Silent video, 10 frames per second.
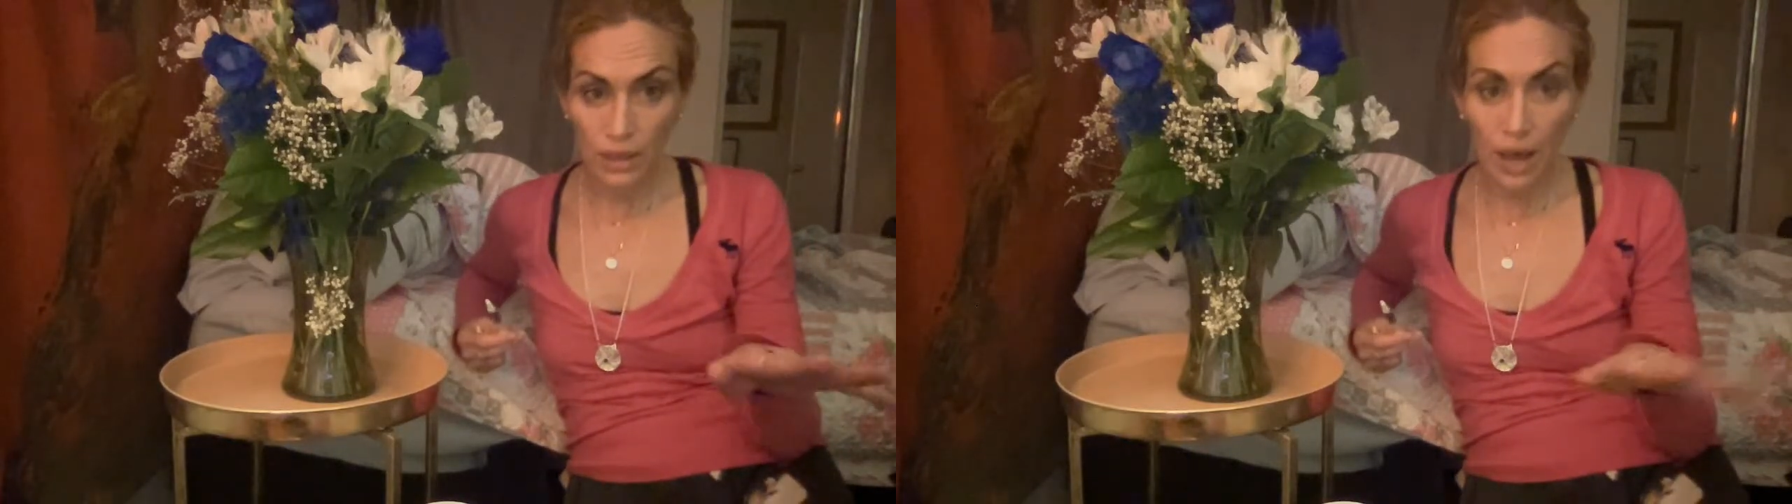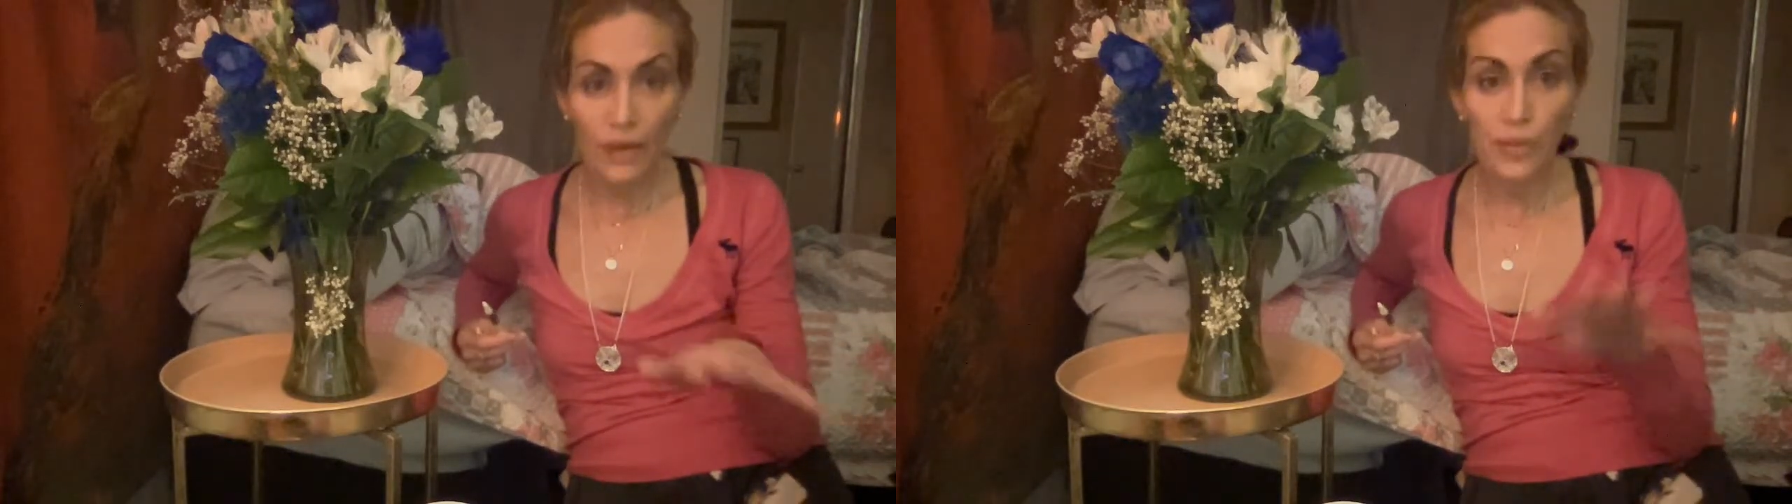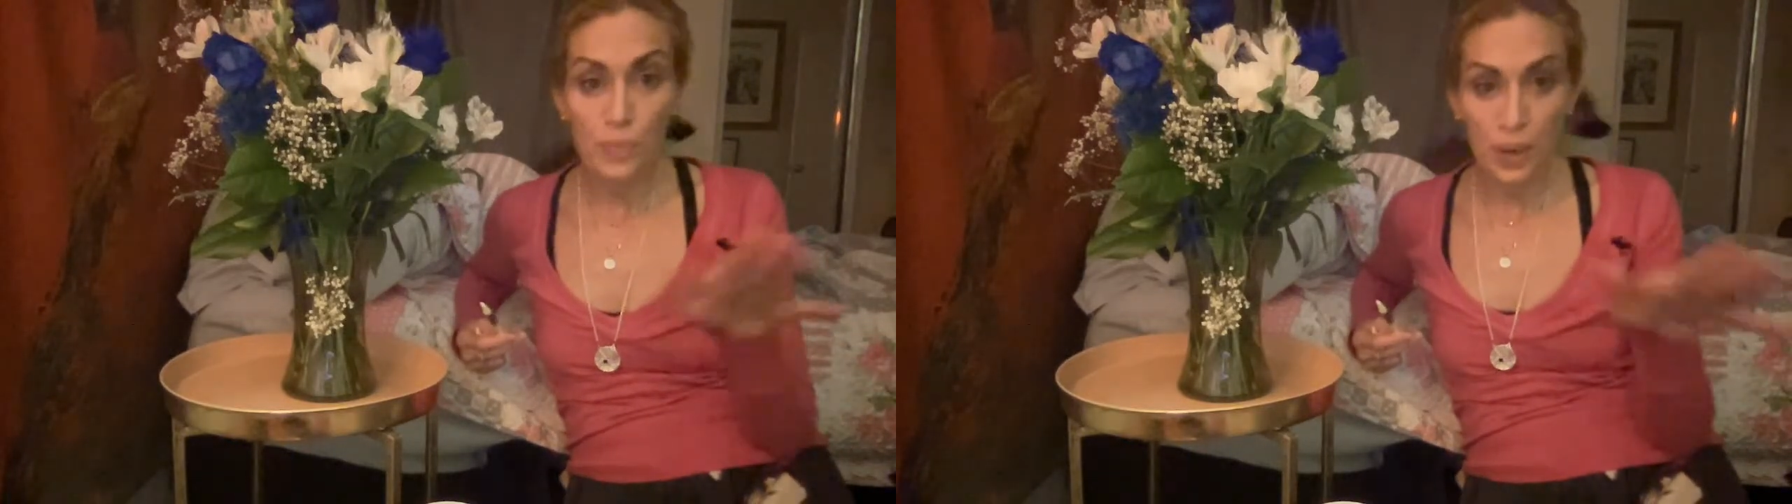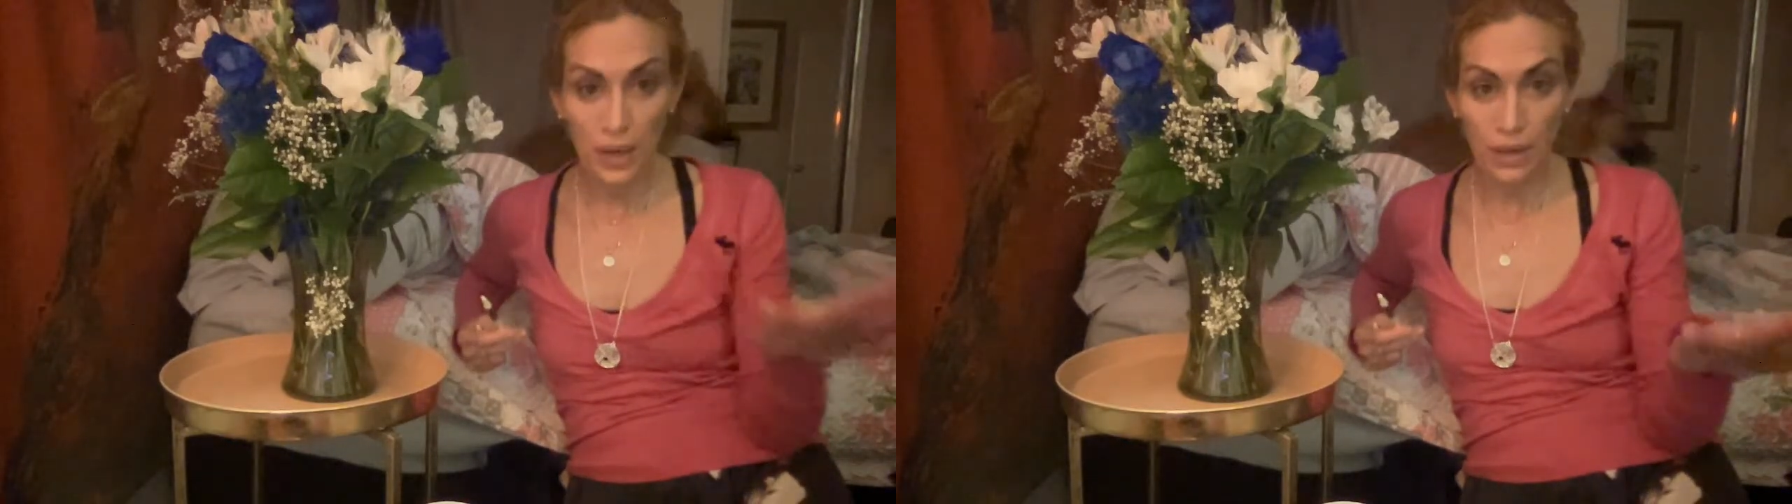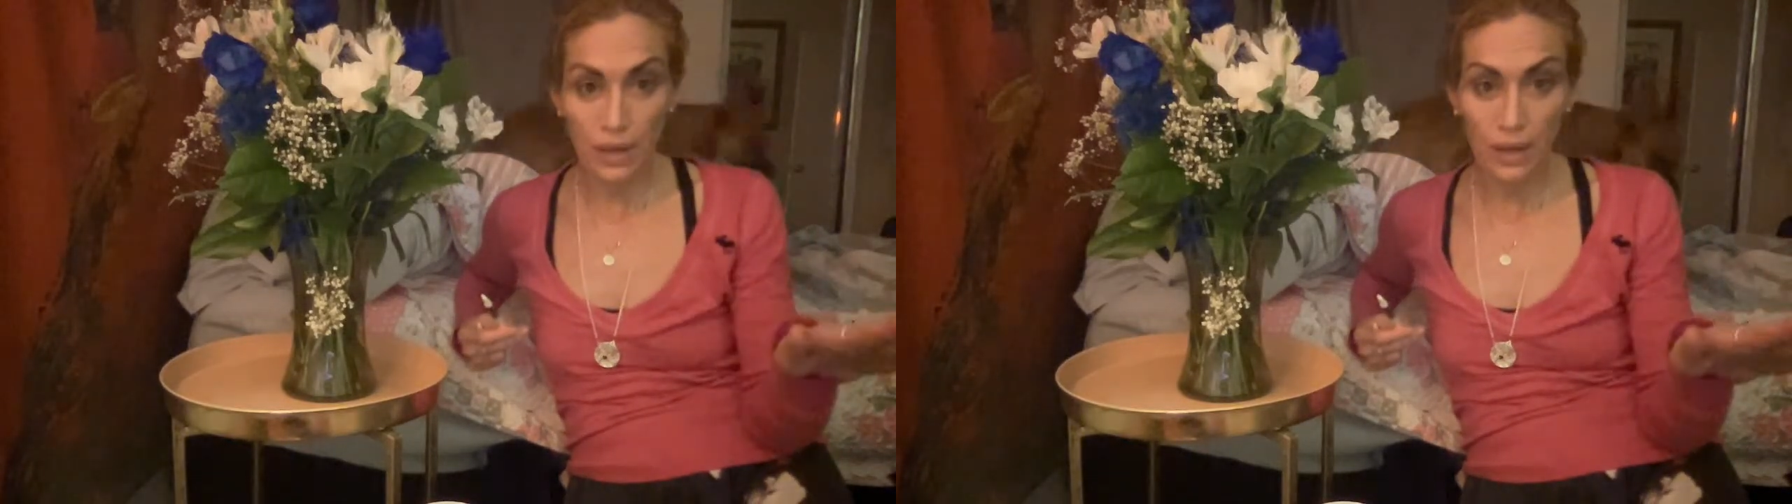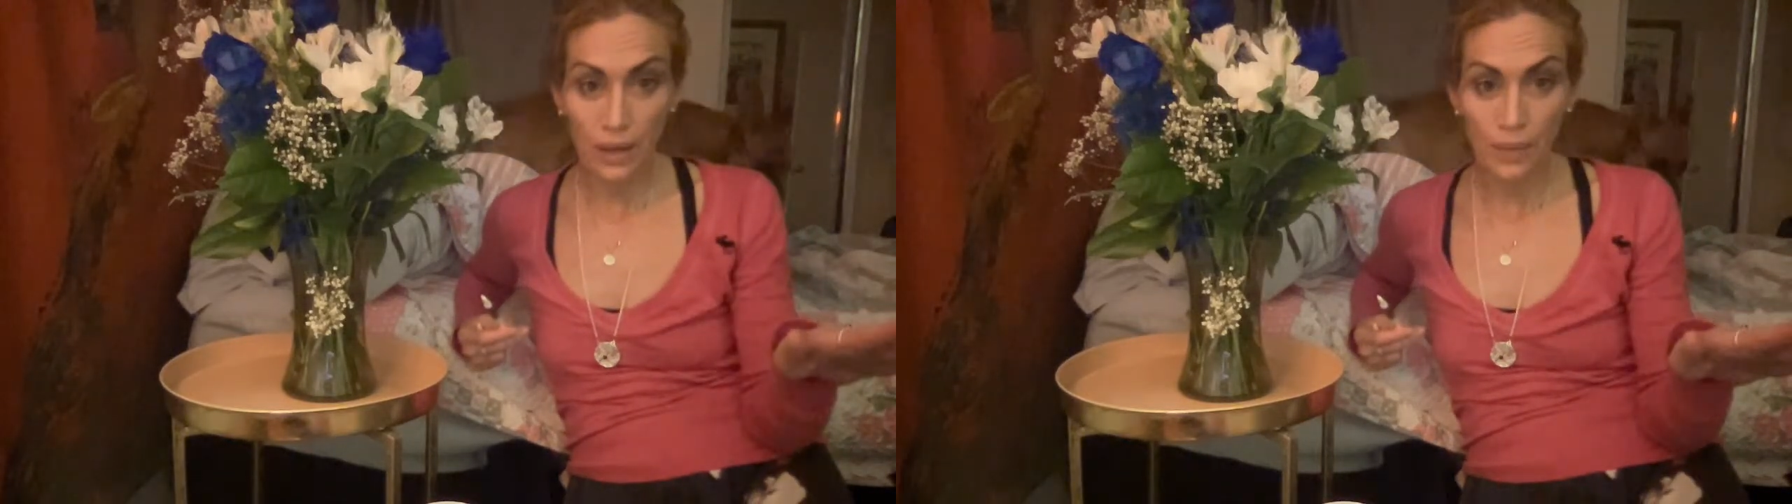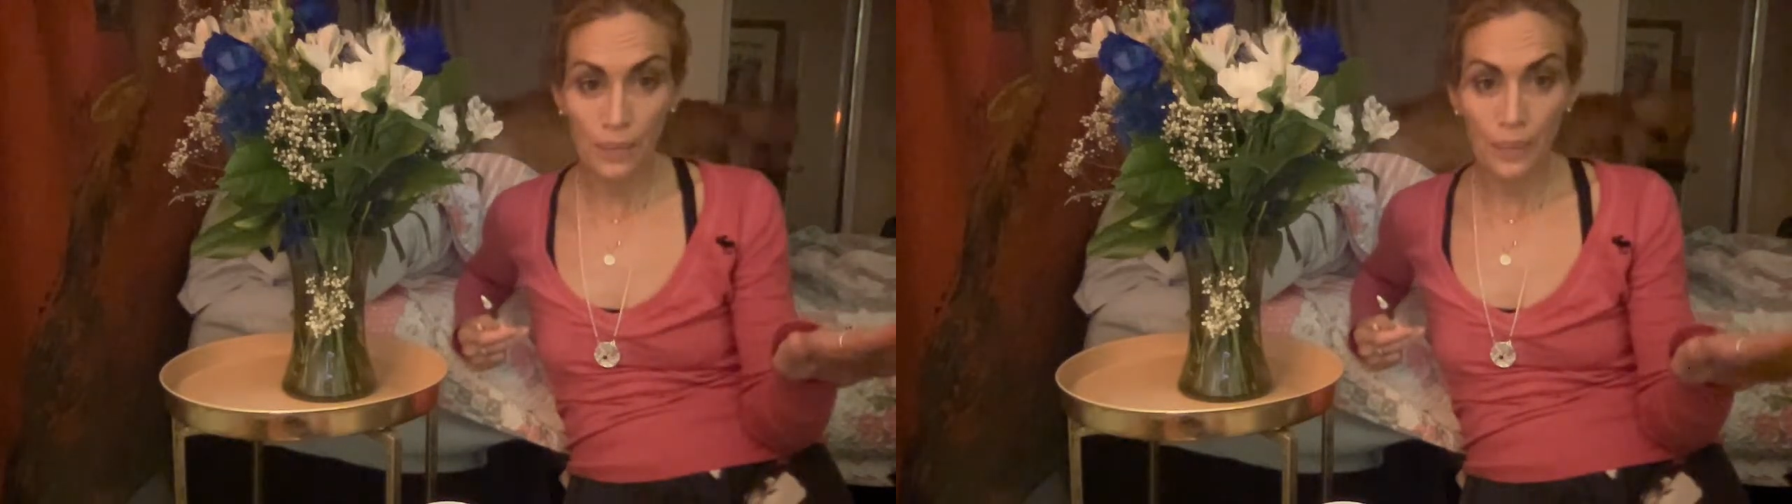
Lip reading: out of opinion.